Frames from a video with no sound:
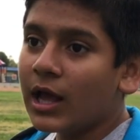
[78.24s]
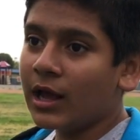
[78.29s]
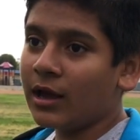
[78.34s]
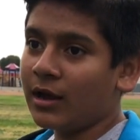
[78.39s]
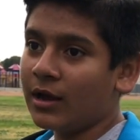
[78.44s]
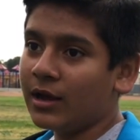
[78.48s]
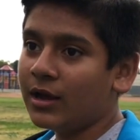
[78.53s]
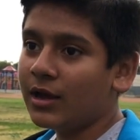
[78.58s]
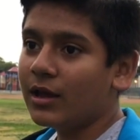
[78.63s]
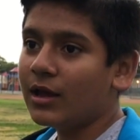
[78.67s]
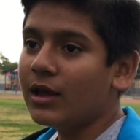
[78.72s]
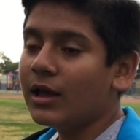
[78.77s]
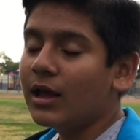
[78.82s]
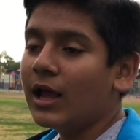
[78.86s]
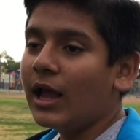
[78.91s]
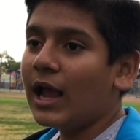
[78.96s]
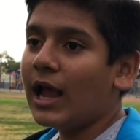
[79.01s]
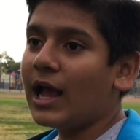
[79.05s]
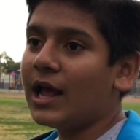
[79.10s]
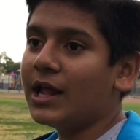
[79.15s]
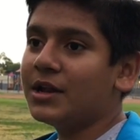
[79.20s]
Alright,
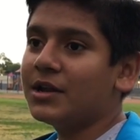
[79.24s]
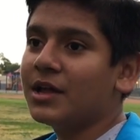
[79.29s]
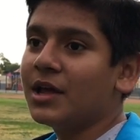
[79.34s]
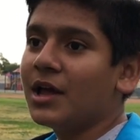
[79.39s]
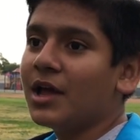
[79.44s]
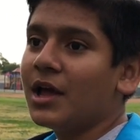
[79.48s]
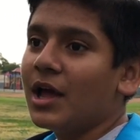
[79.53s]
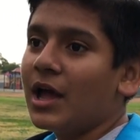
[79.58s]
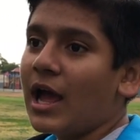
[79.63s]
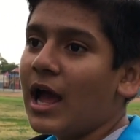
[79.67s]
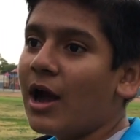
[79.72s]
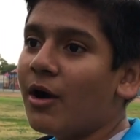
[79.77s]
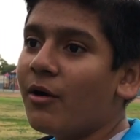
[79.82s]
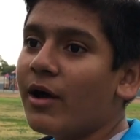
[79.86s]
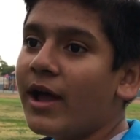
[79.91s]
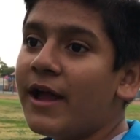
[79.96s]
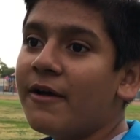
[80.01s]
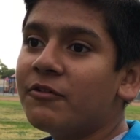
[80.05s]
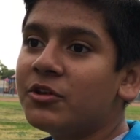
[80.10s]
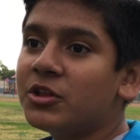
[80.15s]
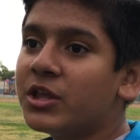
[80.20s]
and how
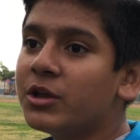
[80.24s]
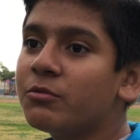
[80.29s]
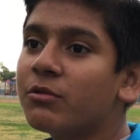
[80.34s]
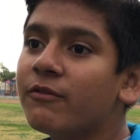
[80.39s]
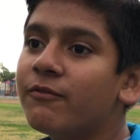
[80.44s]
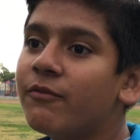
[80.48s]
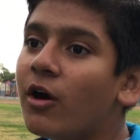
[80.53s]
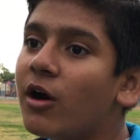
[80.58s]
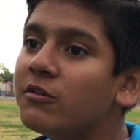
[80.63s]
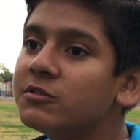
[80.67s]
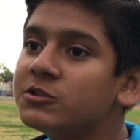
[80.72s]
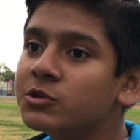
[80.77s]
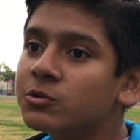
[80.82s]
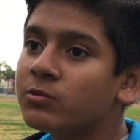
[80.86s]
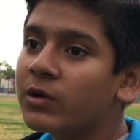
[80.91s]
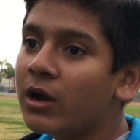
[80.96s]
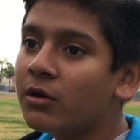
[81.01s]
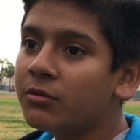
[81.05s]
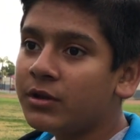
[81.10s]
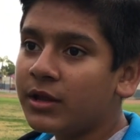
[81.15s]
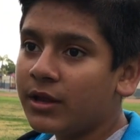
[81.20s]
everything revolves
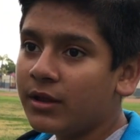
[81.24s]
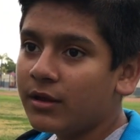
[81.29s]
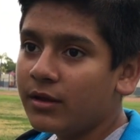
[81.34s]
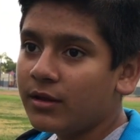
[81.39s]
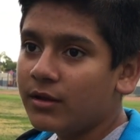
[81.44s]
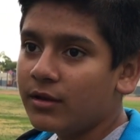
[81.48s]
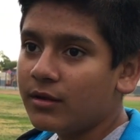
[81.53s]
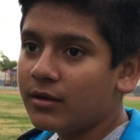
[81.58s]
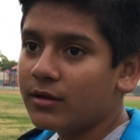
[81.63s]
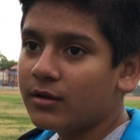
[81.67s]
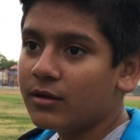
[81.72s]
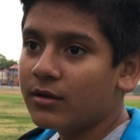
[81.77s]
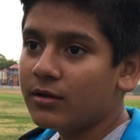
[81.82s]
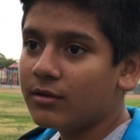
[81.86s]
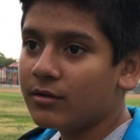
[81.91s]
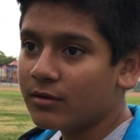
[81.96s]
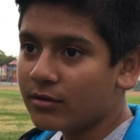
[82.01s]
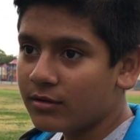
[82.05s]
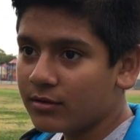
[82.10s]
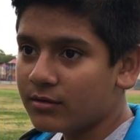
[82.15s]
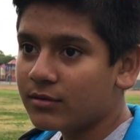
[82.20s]
around it.
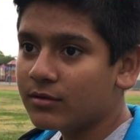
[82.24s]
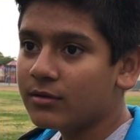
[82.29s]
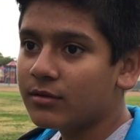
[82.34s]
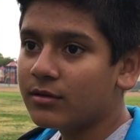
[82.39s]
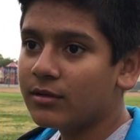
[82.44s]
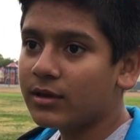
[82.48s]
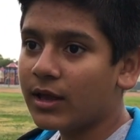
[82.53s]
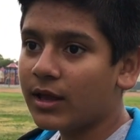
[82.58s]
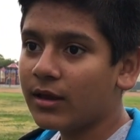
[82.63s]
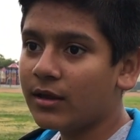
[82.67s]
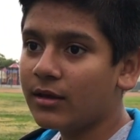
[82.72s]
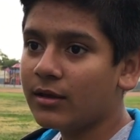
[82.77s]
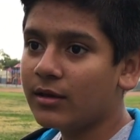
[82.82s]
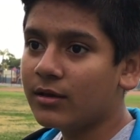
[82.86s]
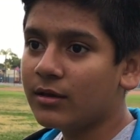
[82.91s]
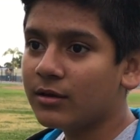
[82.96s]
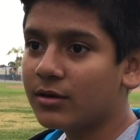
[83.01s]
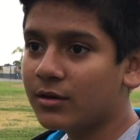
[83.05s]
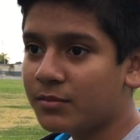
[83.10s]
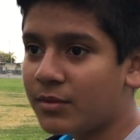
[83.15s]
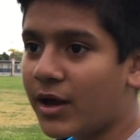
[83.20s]
Okay,
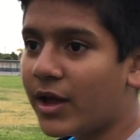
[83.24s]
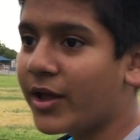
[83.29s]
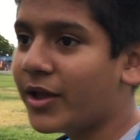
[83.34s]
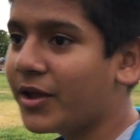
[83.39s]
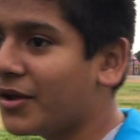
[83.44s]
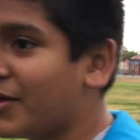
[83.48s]
goodbye.